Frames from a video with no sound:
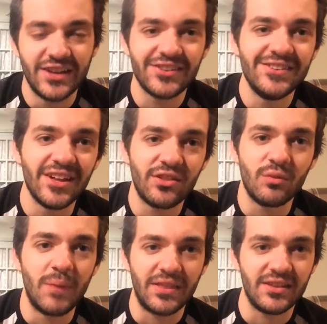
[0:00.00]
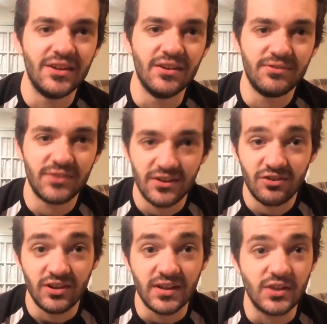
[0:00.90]
that's another method of
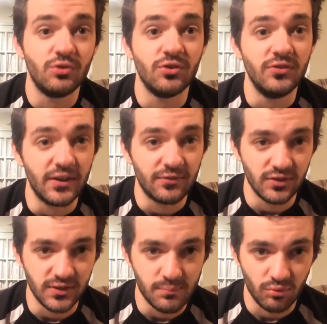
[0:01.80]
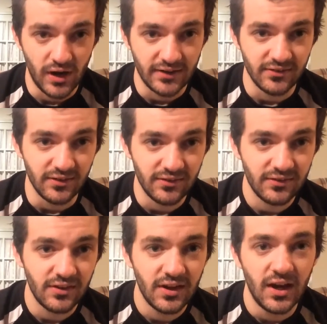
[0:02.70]
finishing that you should definitely
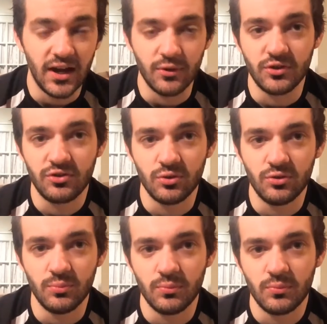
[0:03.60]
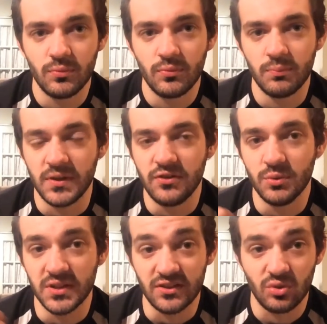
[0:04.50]
practice. I only showed you me
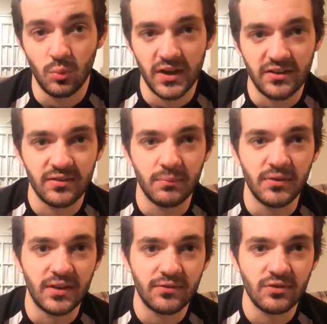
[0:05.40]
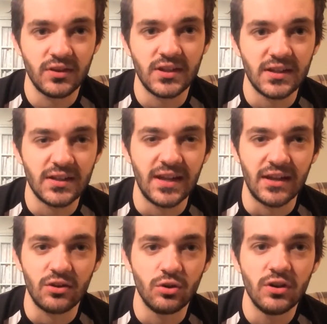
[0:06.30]
doing it twice, but definitely
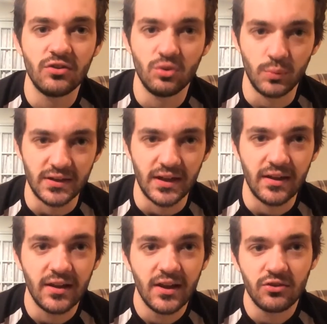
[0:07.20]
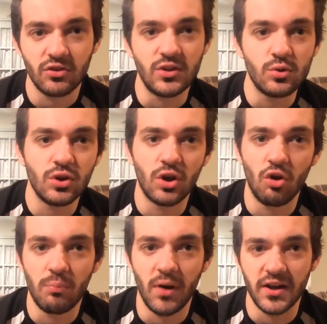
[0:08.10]
get good at doing that so that you can
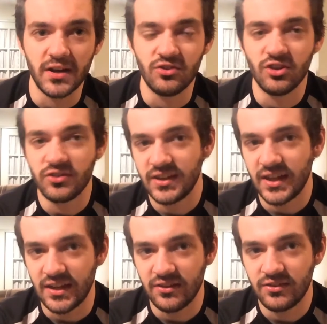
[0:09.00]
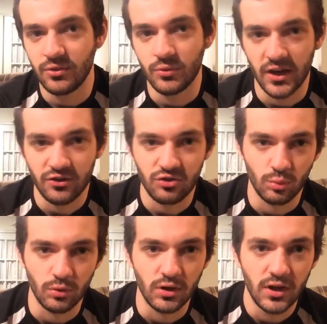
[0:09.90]
call upon it just in case you're not
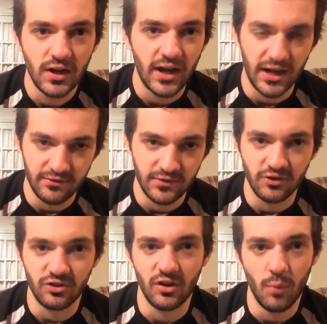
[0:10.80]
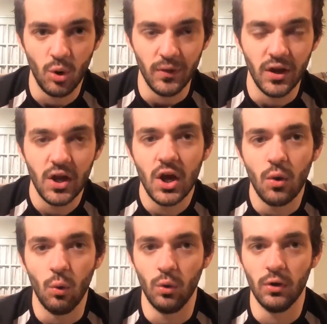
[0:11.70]
sure how to finish in the moment
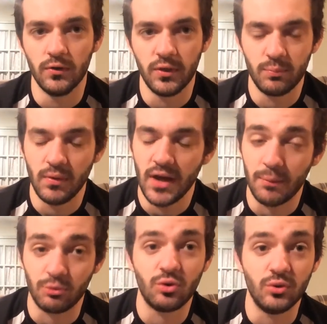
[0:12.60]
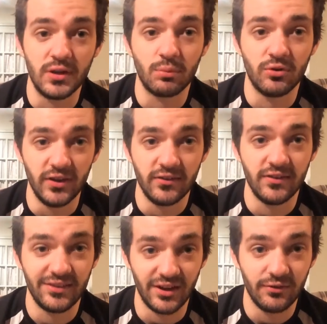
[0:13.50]
or the opportunity presents
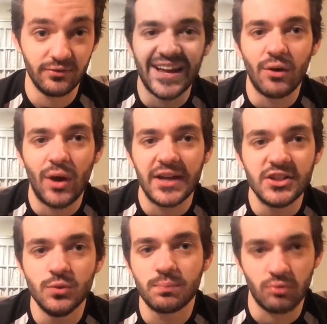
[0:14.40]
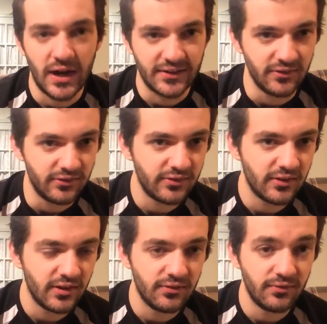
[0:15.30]
itself. Now, how do you practice
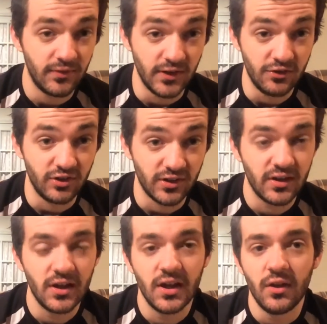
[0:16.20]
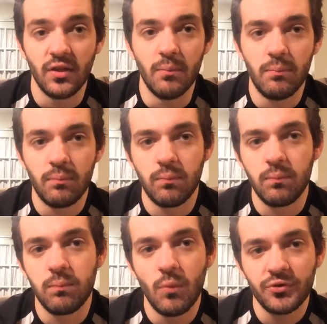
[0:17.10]
finishing? The
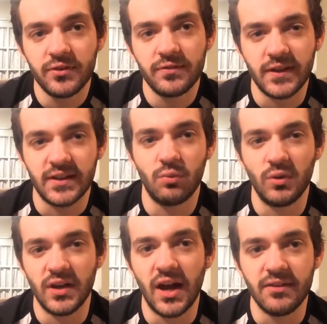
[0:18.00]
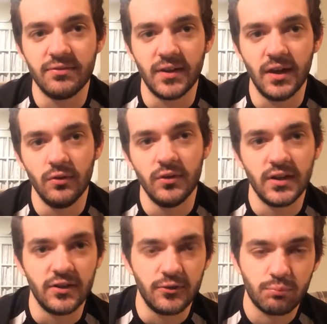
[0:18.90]
most effective way I've found
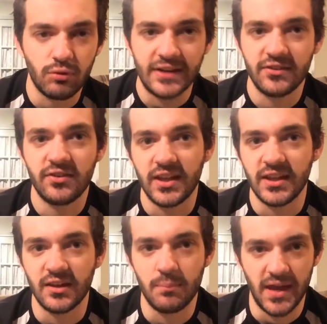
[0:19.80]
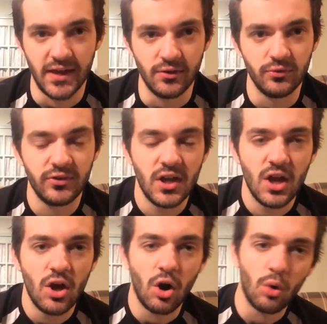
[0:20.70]
is practice hitting the panels.
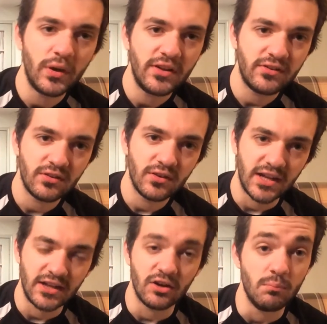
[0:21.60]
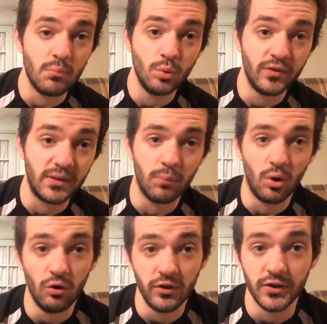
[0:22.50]
Always hit a moving
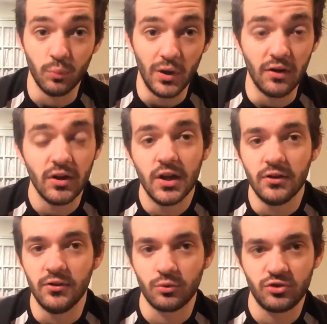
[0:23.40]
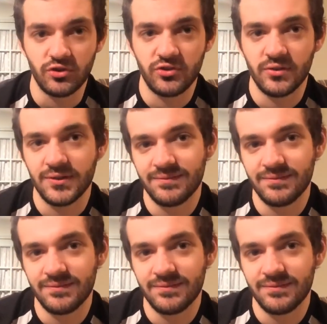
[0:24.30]
ball as well. Don't just,